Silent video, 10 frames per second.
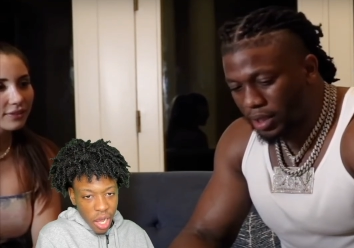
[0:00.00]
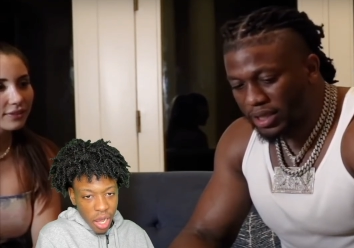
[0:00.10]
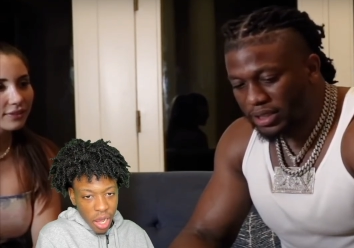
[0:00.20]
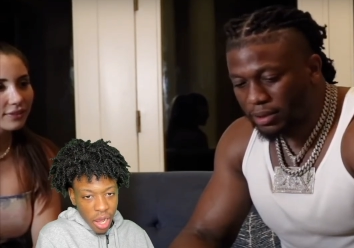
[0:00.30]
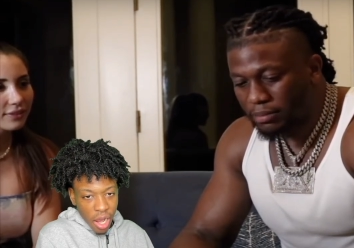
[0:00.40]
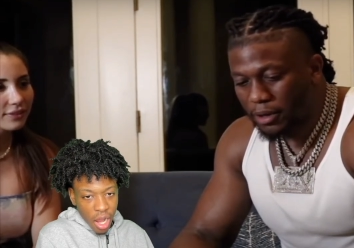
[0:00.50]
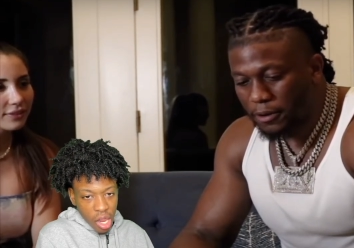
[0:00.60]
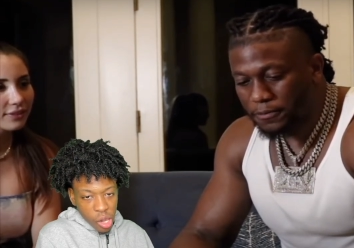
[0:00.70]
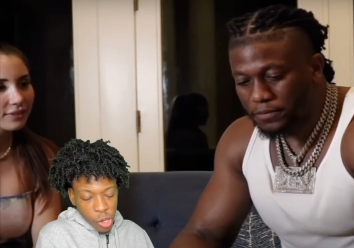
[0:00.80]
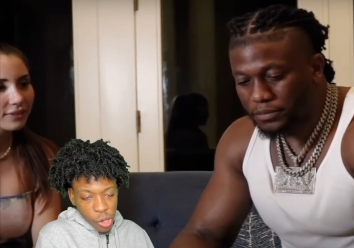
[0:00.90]
Speaker 1: Listen, bro.
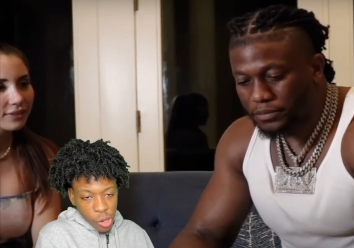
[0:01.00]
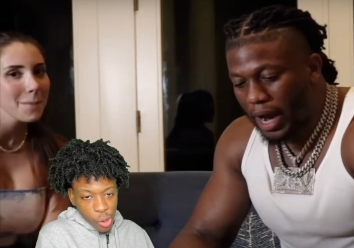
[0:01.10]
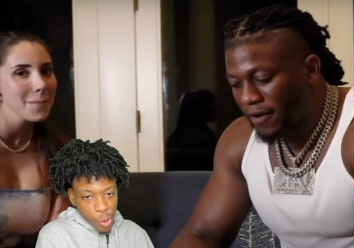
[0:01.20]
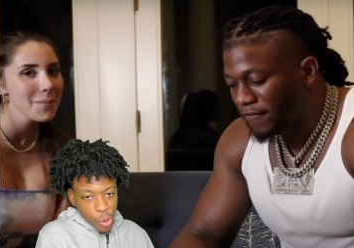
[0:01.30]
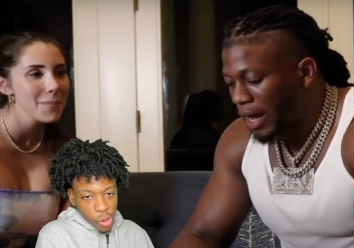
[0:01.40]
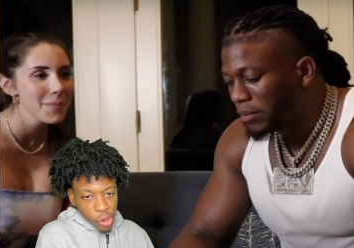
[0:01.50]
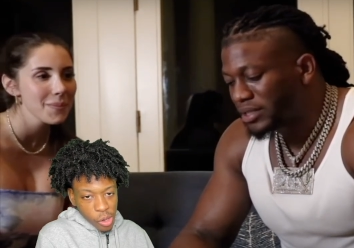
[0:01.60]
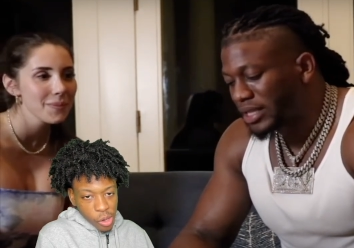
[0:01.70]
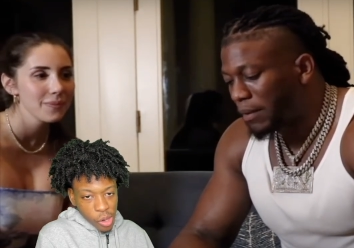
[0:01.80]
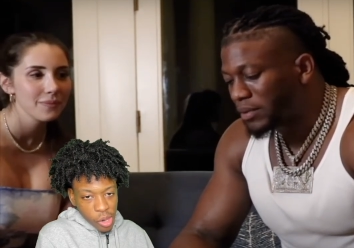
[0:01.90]
Alright,
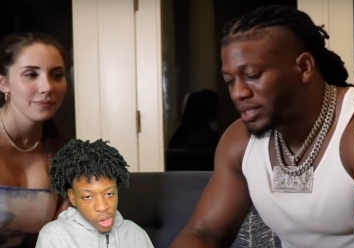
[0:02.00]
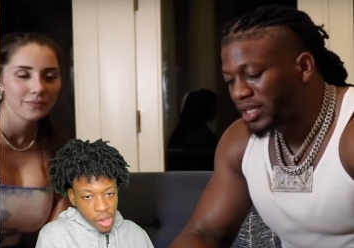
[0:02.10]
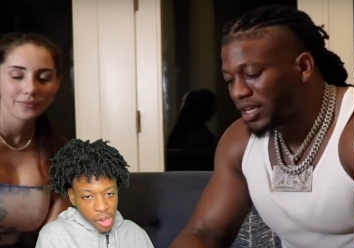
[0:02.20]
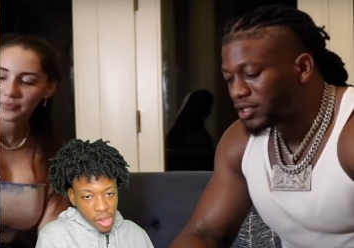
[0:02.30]
I'm gonna just